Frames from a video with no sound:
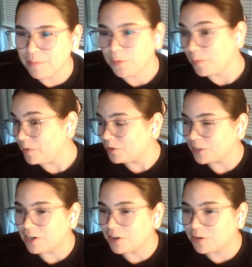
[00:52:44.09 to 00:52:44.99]
or maybe there's
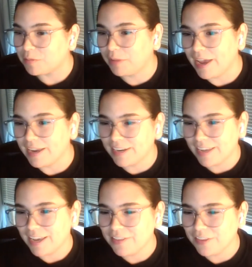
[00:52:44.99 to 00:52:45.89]
another plant
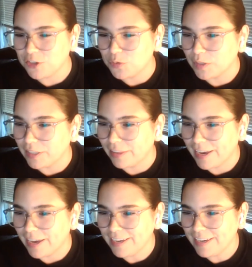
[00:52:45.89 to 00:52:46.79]
that you really
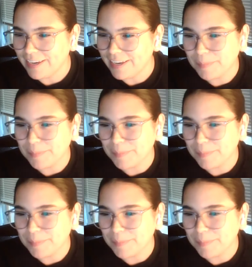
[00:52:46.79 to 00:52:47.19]
like.